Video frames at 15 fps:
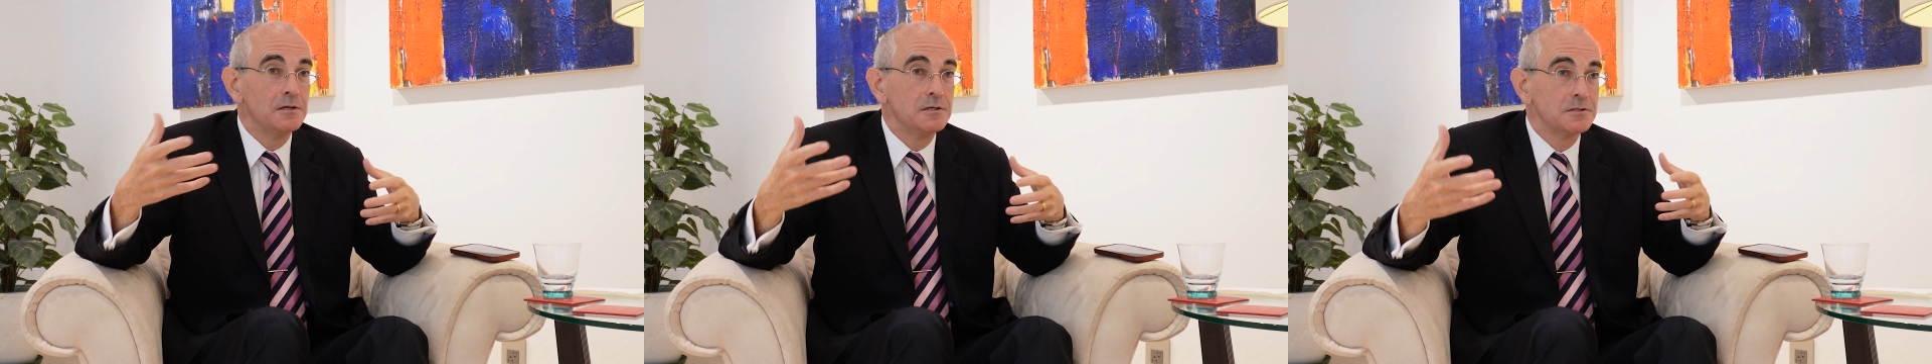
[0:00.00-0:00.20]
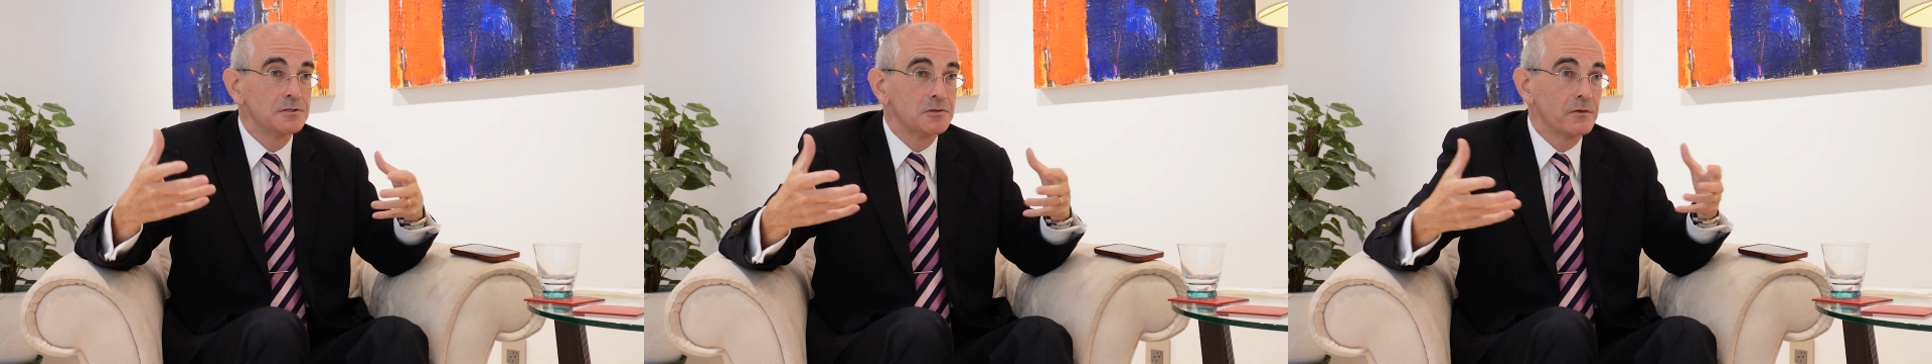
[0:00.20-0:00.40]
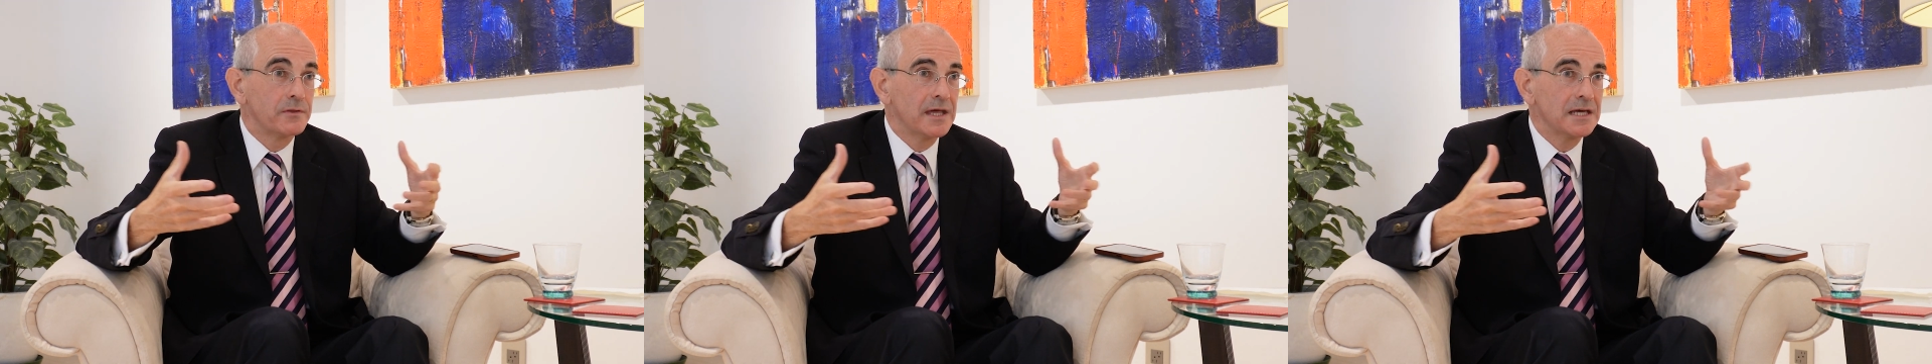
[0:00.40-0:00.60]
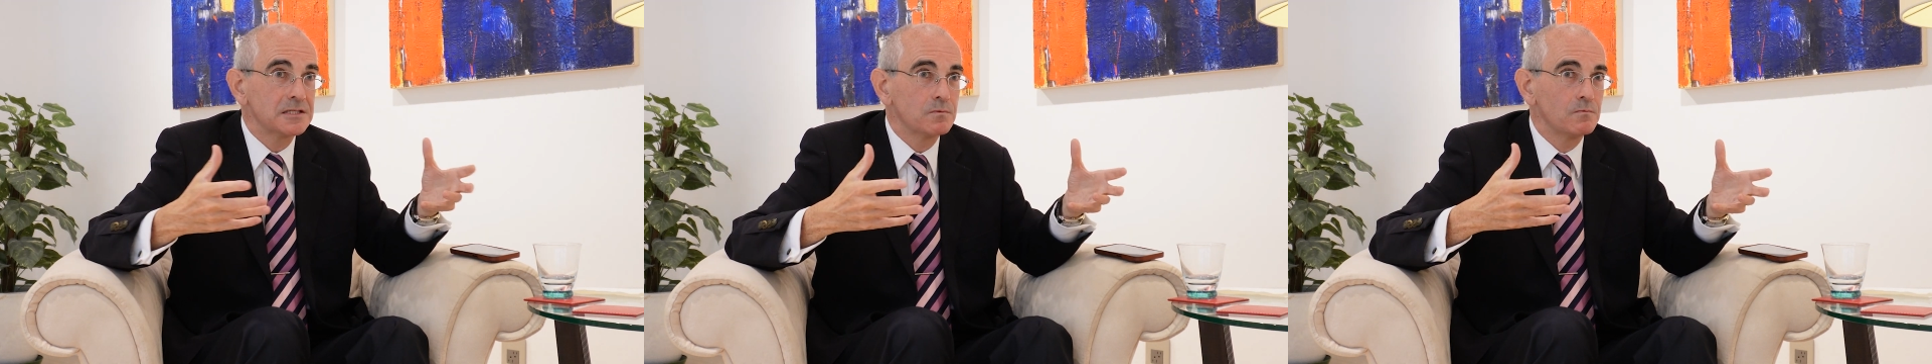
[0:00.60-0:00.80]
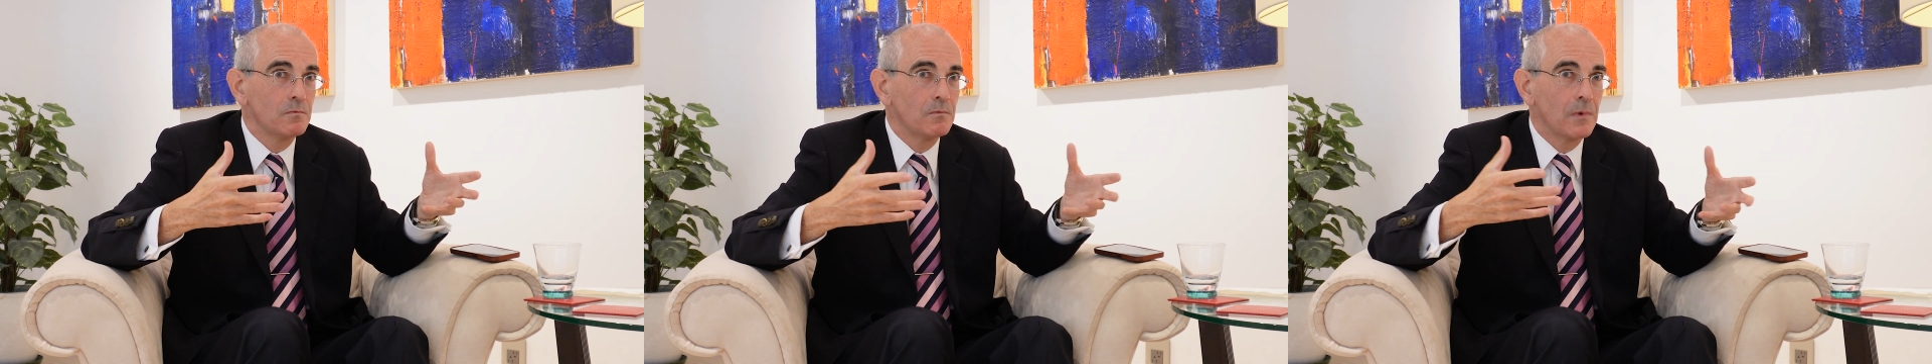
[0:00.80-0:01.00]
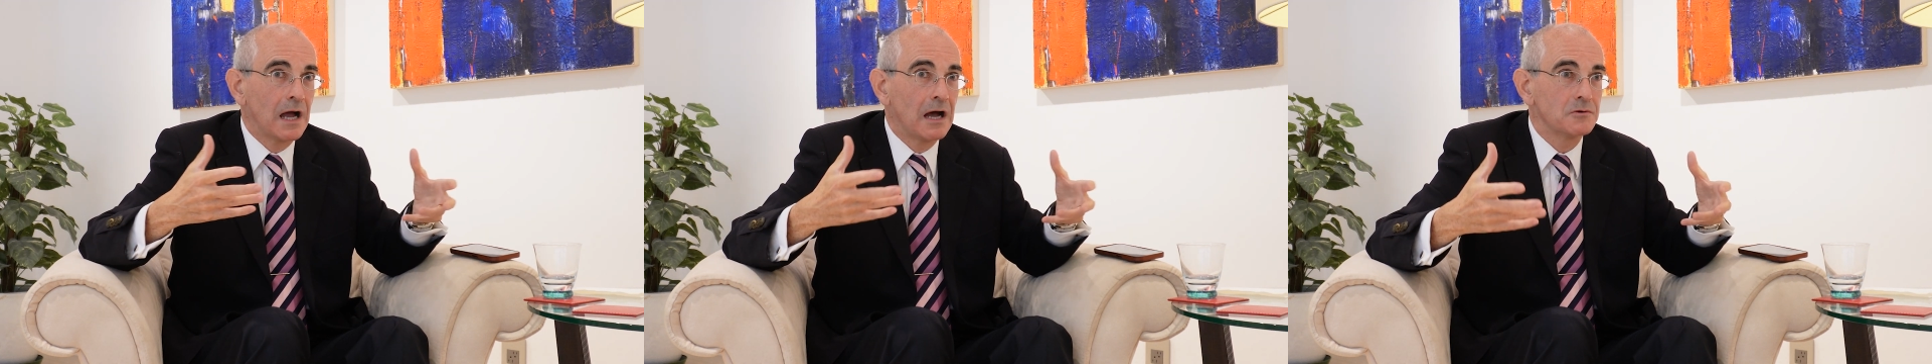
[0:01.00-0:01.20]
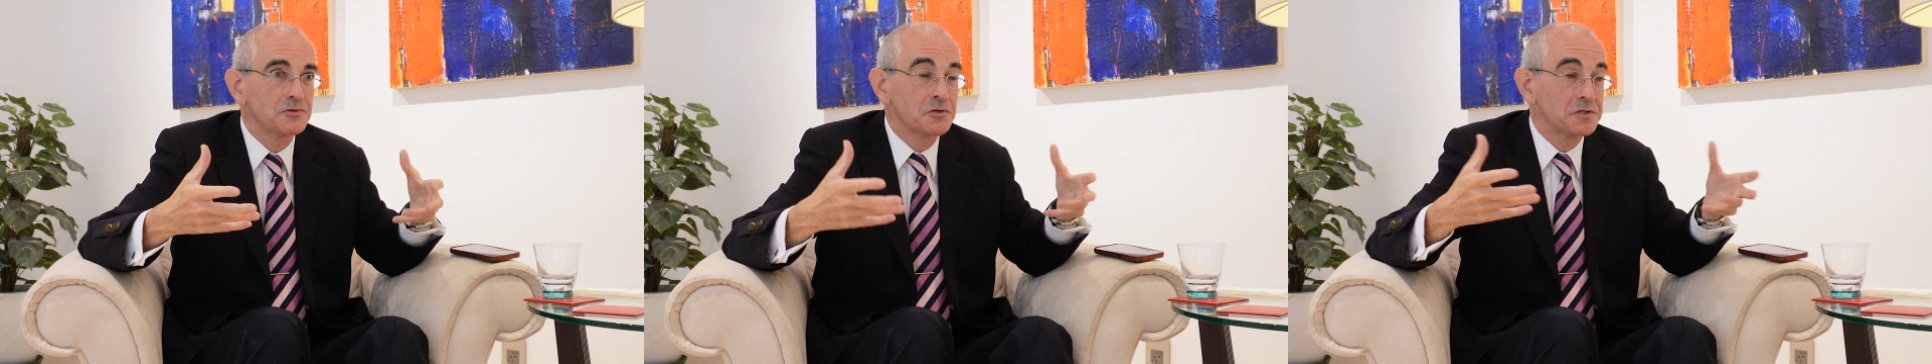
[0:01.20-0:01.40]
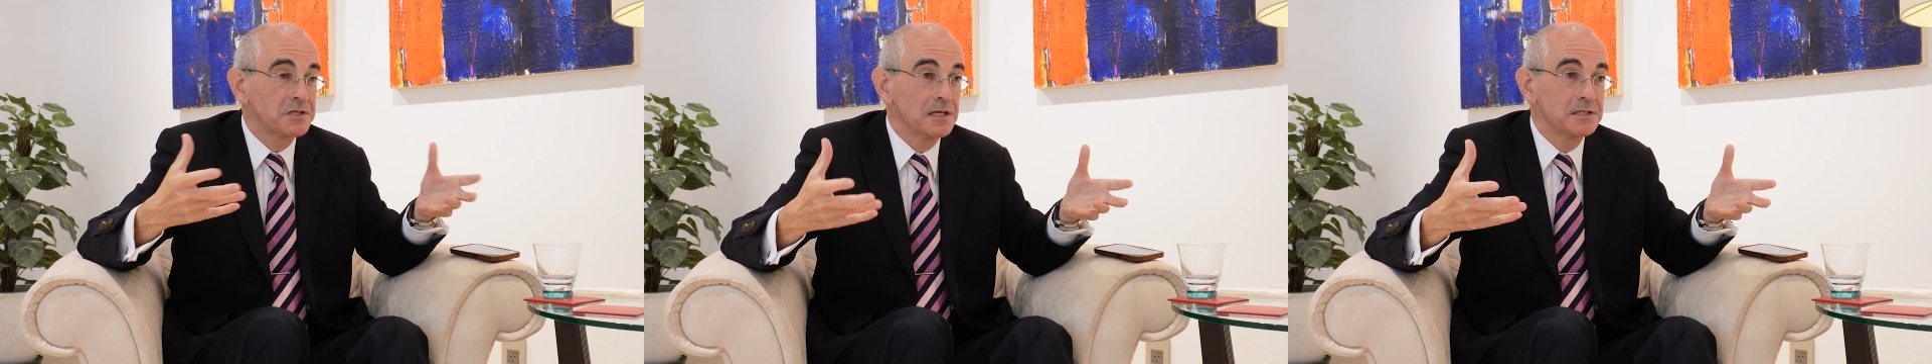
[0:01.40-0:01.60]
So that's how
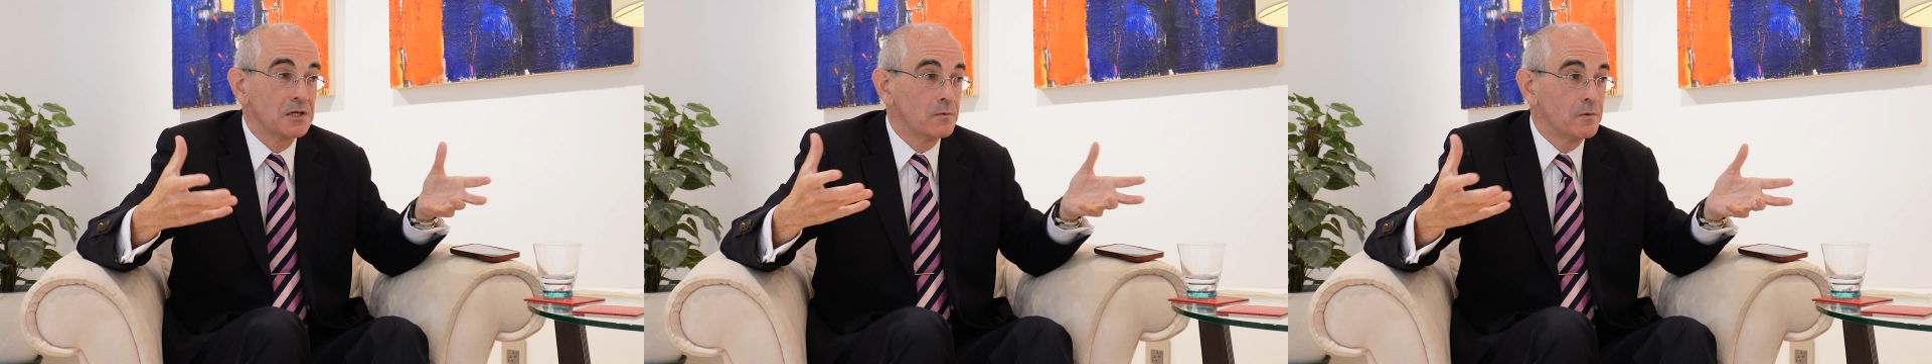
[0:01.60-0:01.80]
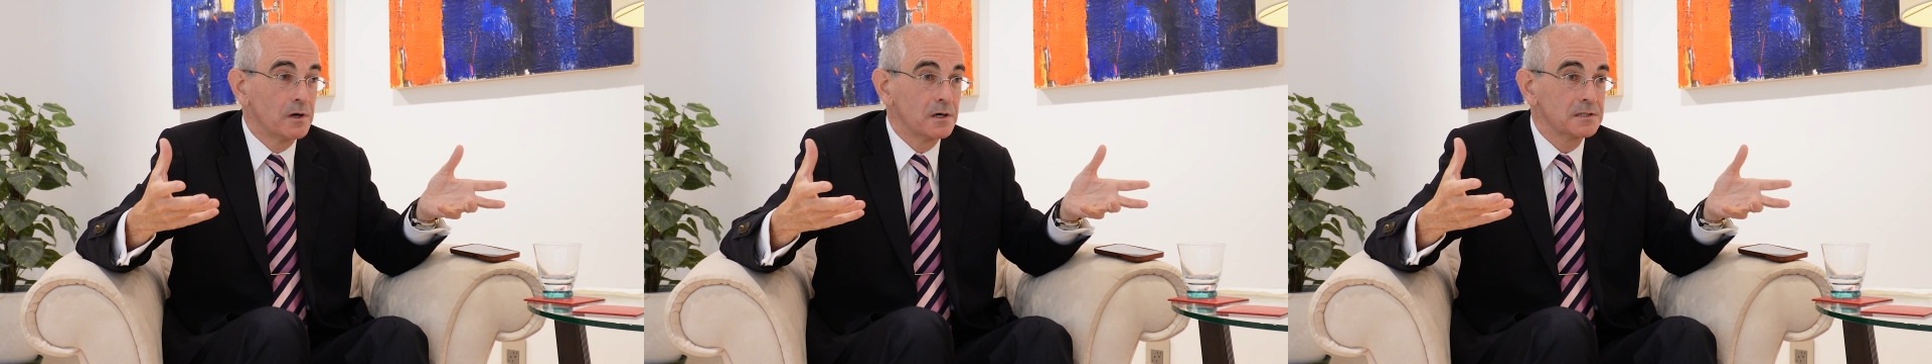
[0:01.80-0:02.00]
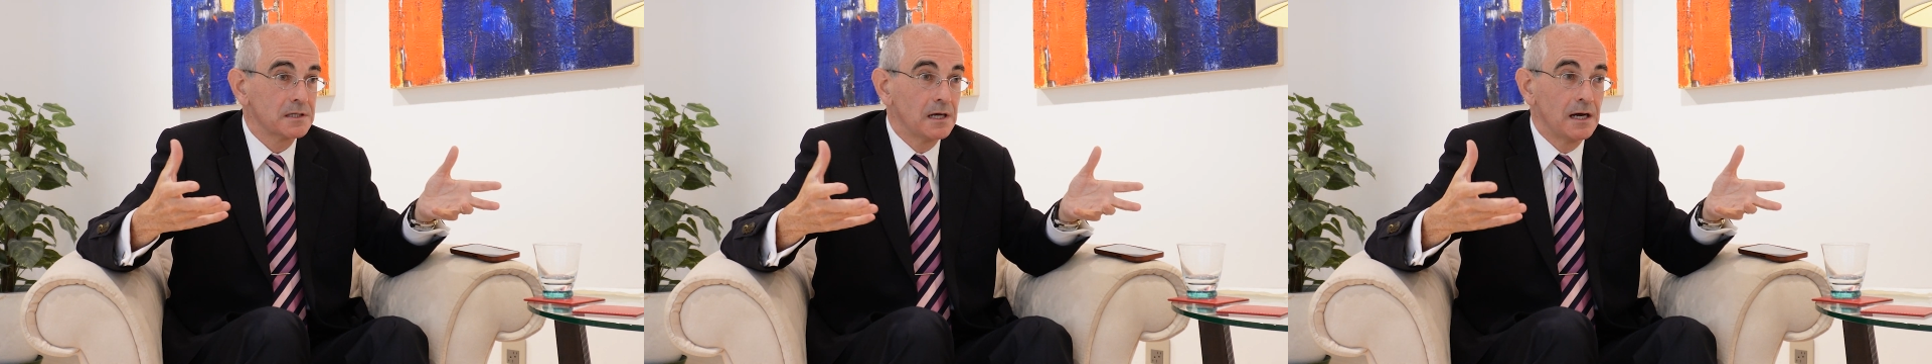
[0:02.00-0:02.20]
society worked,